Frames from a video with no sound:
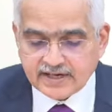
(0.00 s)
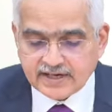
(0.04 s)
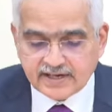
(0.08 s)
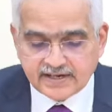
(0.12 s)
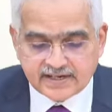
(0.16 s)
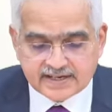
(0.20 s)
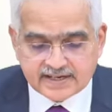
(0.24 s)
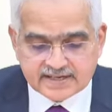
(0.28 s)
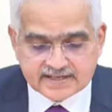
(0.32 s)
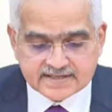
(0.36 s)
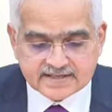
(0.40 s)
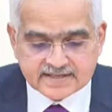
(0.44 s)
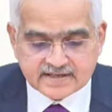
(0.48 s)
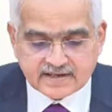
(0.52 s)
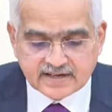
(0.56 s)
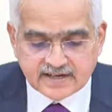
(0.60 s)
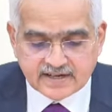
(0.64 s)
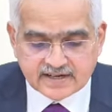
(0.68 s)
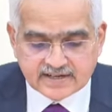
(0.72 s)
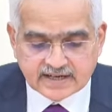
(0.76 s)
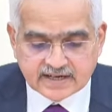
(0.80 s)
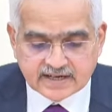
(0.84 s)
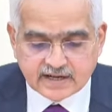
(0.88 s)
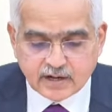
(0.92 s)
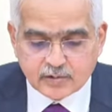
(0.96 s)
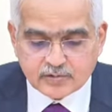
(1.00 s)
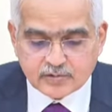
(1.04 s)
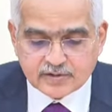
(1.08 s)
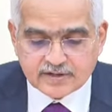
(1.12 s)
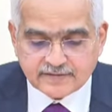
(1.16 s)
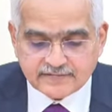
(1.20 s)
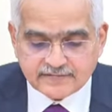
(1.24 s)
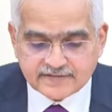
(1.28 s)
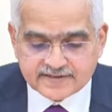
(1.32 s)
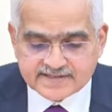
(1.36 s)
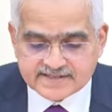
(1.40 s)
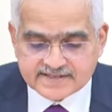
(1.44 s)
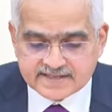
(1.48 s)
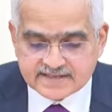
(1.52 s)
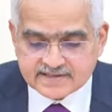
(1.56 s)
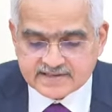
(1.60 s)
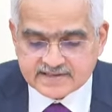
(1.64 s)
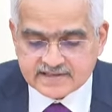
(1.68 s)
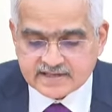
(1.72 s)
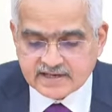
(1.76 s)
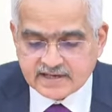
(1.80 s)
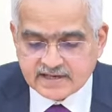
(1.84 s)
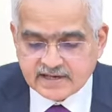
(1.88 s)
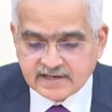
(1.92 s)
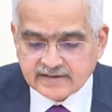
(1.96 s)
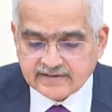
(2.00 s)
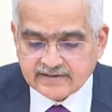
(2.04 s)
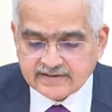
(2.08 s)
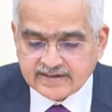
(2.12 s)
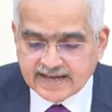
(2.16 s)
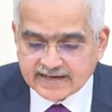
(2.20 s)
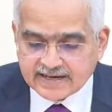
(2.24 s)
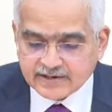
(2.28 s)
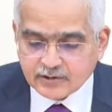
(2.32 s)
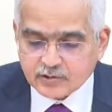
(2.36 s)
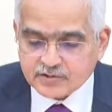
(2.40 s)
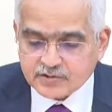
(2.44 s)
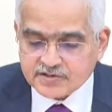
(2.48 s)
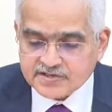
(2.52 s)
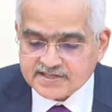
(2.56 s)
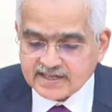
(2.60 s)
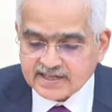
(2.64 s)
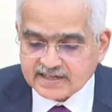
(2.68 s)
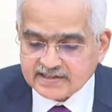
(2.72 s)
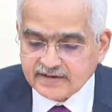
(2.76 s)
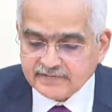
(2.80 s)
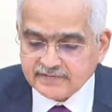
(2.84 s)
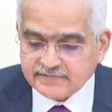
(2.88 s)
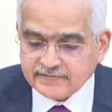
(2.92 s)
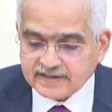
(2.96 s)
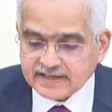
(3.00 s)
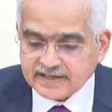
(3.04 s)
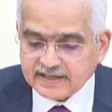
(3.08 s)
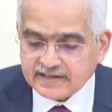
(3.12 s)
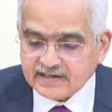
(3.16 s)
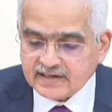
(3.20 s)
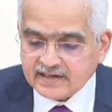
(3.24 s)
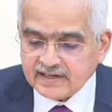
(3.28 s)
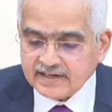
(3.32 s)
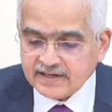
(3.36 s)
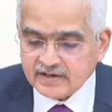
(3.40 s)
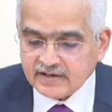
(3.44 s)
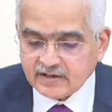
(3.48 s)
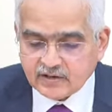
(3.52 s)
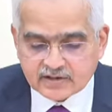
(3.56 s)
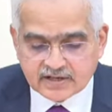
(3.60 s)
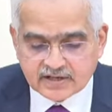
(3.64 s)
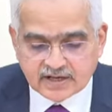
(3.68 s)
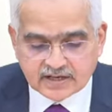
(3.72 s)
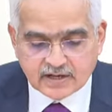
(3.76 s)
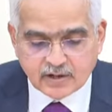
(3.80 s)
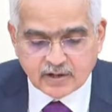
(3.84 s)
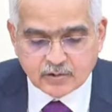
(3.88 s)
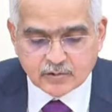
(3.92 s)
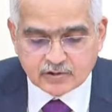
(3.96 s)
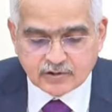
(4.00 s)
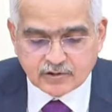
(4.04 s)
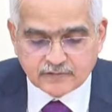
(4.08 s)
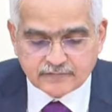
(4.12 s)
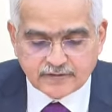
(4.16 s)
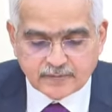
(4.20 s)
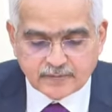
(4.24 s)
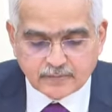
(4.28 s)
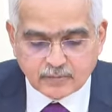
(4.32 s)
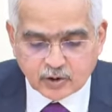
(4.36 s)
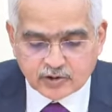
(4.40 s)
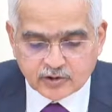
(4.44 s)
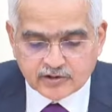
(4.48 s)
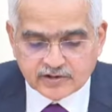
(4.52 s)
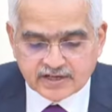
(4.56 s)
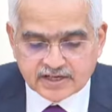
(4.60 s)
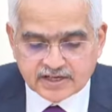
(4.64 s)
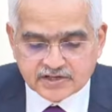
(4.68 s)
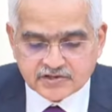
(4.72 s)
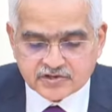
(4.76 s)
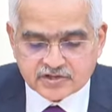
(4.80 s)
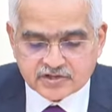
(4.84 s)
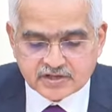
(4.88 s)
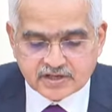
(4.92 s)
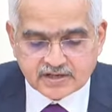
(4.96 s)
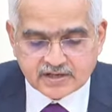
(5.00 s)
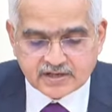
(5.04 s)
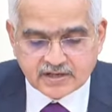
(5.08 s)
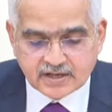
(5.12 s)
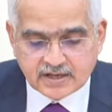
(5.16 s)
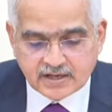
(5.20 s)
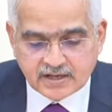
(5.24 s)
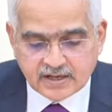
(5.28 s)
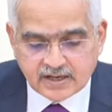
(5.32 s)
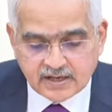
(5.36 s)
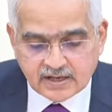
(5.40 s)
India's current account deficit narrowed significantly on account of a moderation